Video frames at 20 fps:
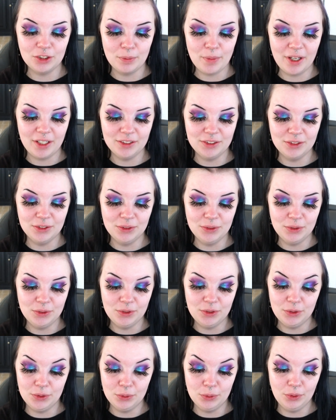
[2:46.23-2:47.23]
we might have to
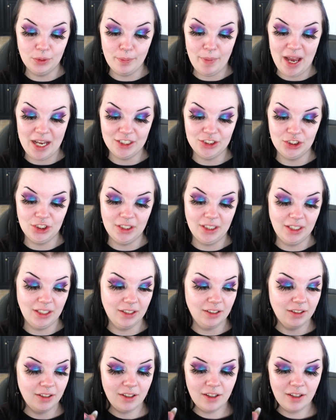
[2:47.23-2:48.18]
do the matching